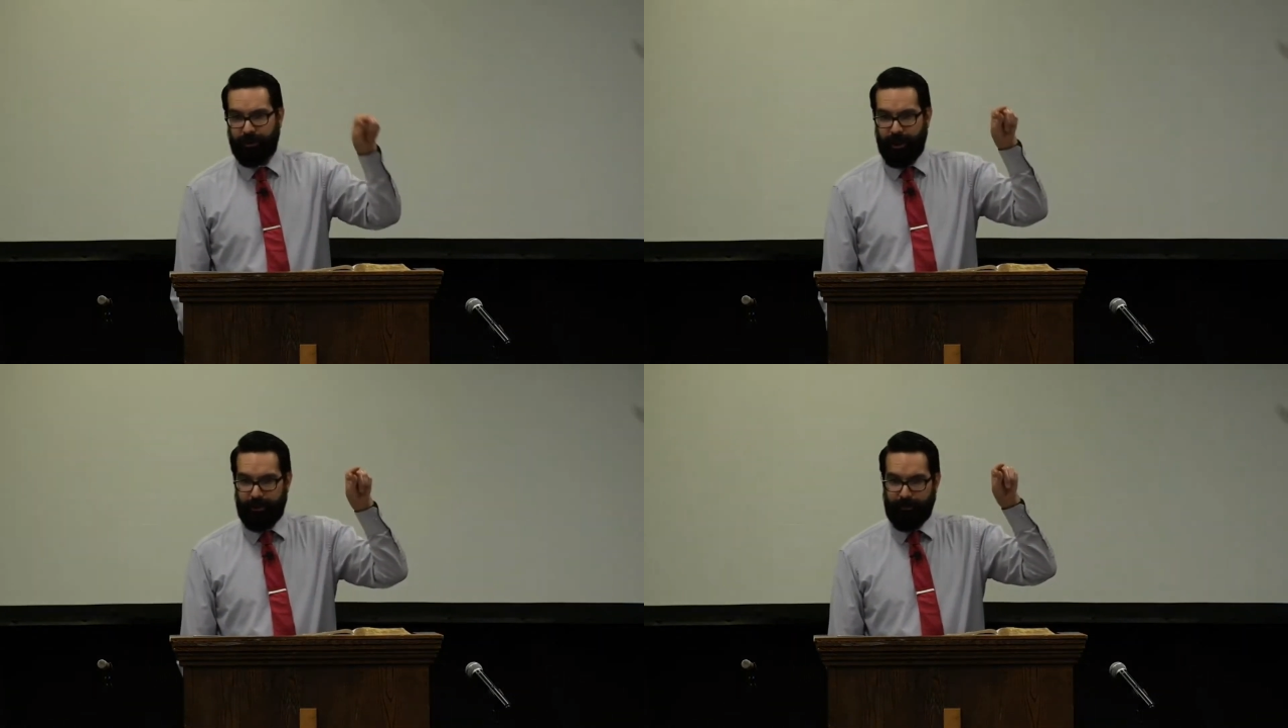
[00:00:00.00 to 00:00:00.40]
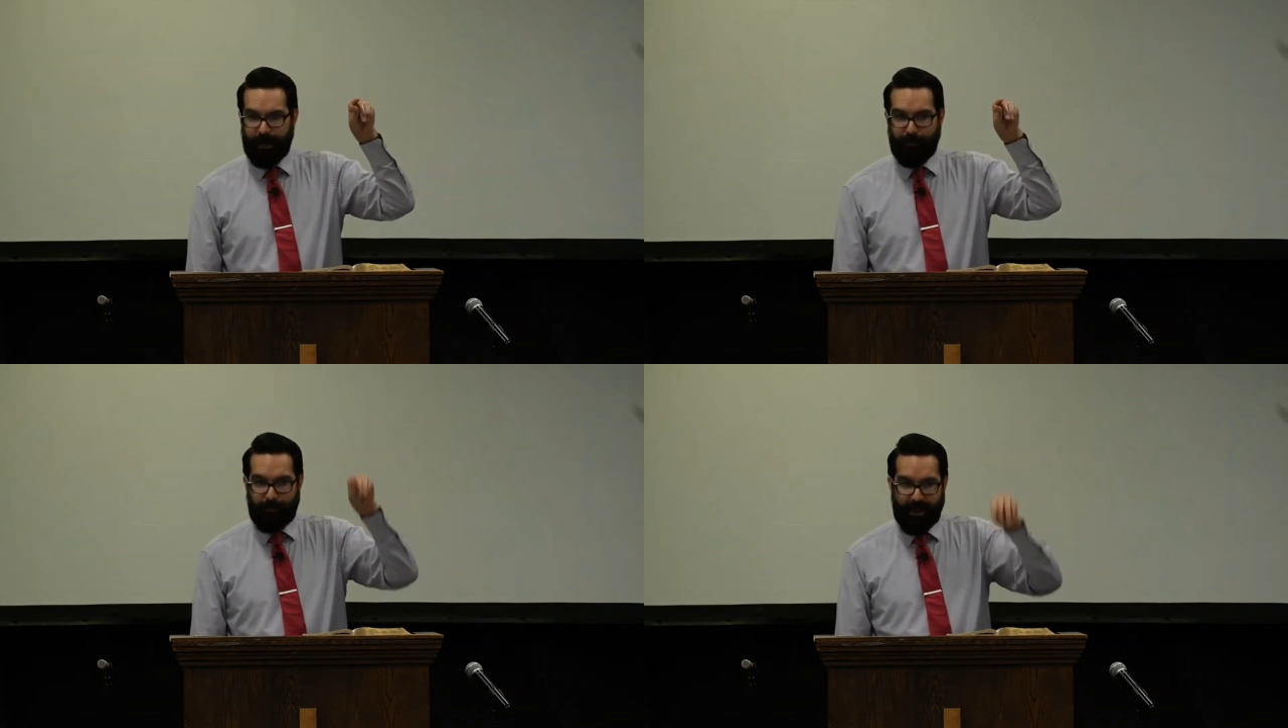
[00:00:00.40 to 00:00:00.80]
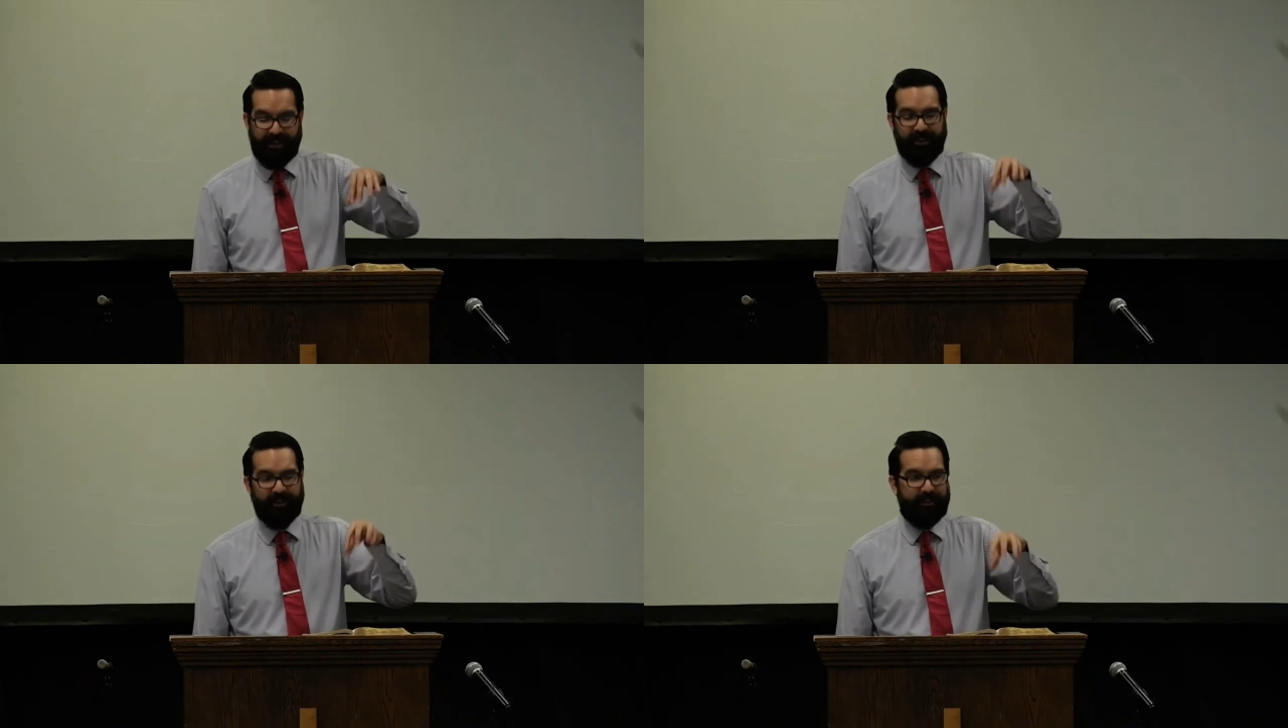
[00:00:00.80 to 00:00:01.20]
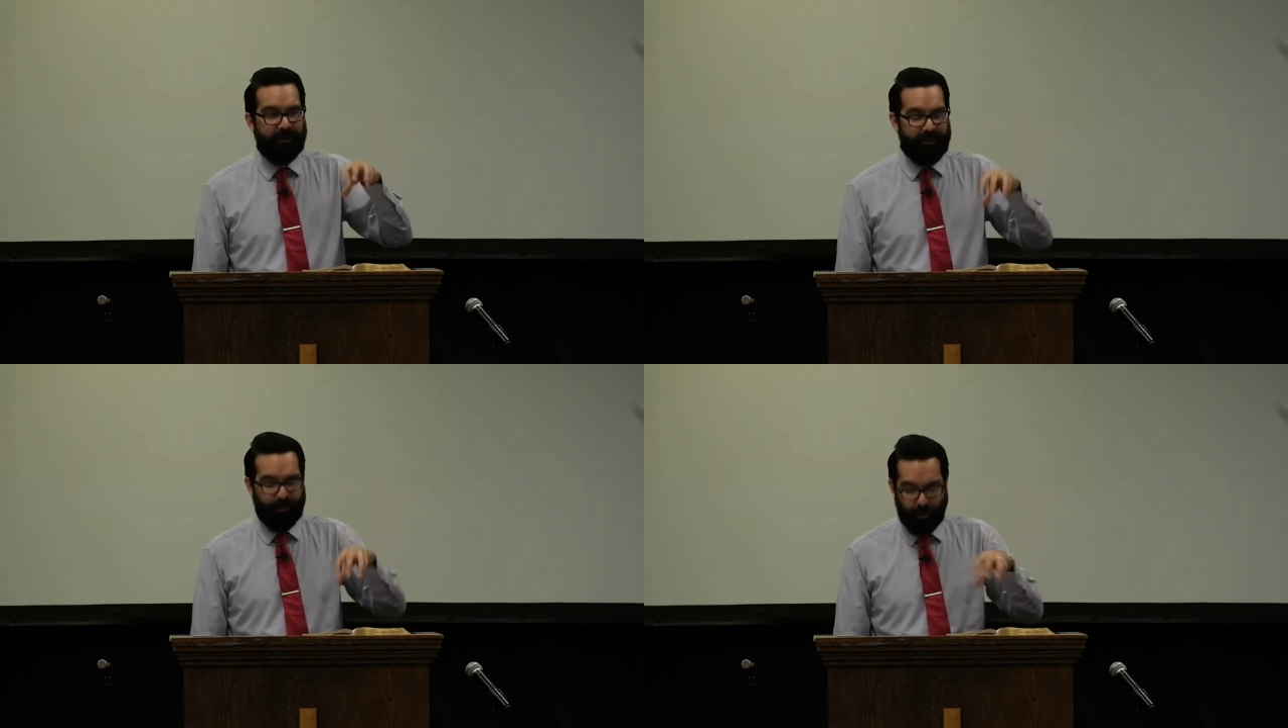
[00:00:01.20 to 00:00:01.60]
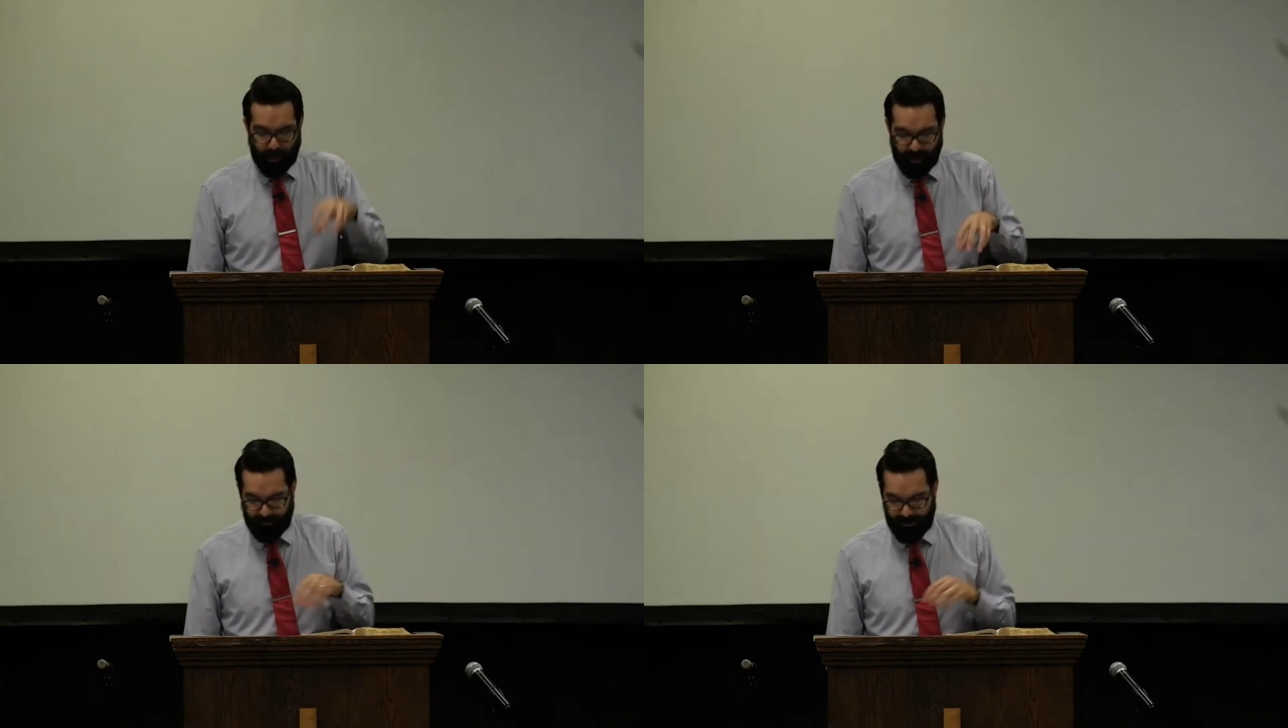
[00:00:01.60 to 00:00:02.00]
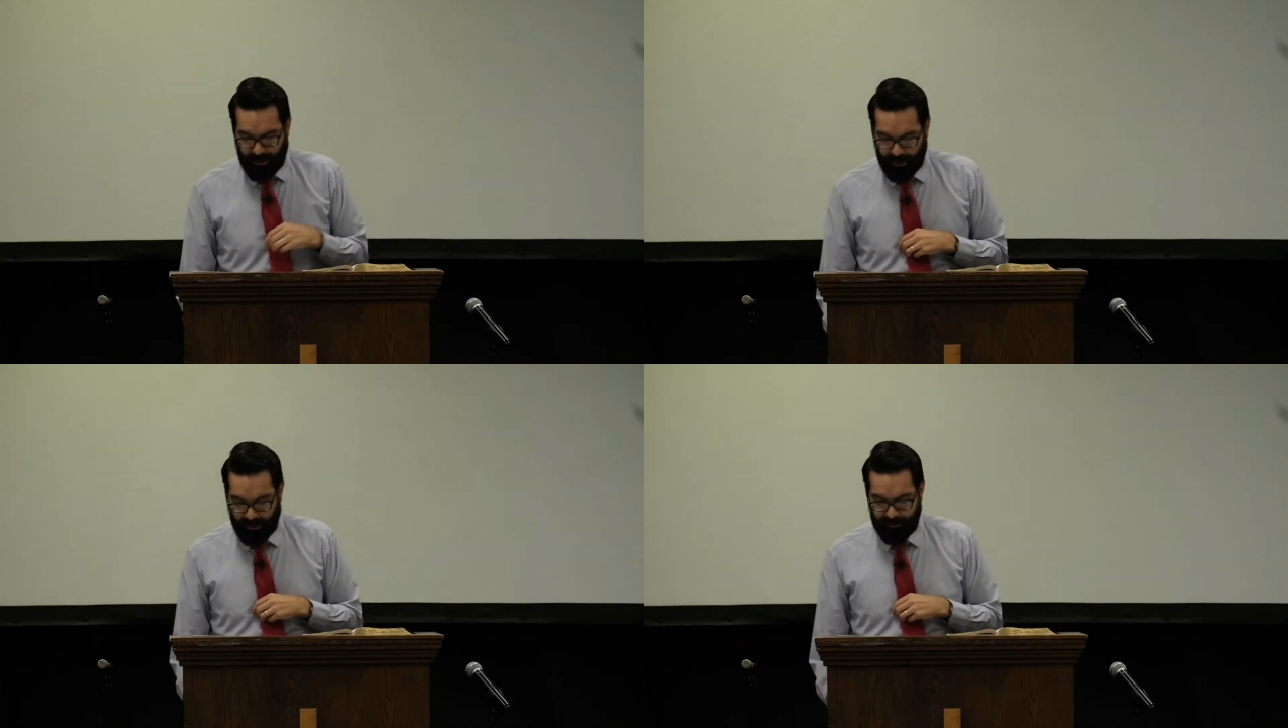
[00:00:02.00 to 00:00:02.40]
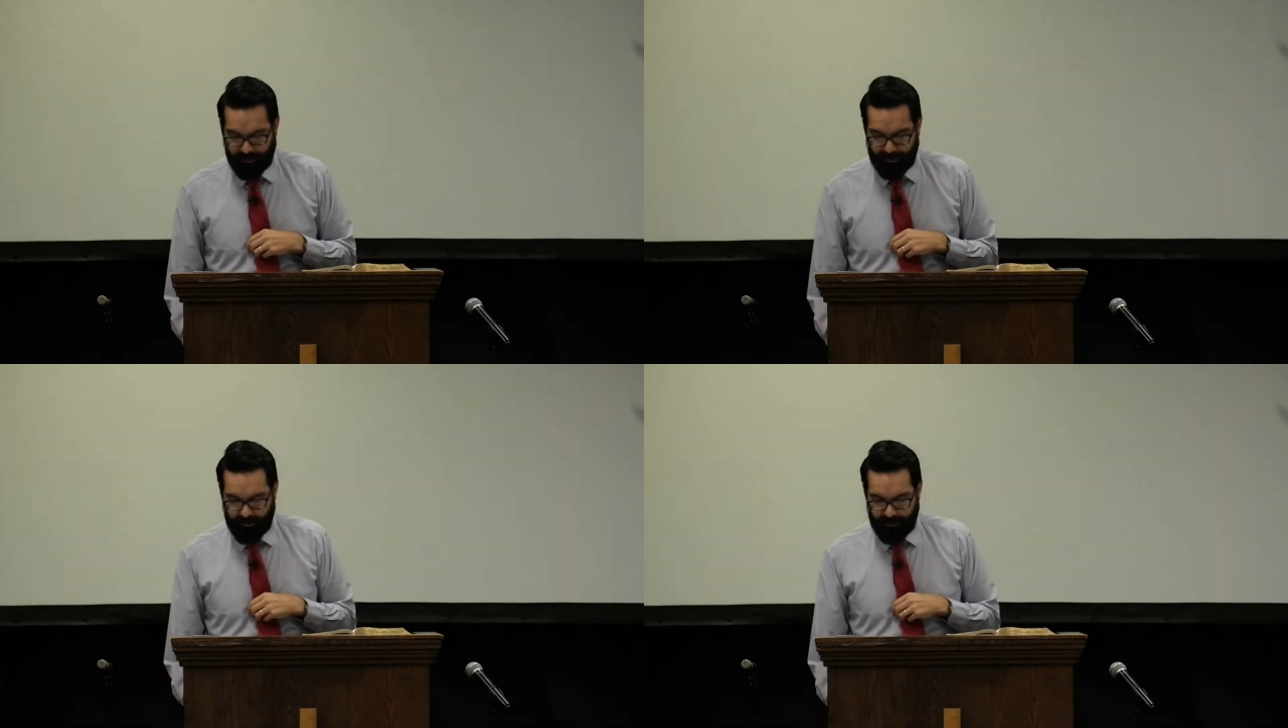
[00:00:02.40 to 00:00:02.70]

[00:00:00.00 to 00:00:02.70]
and embedded itself in the Word of God,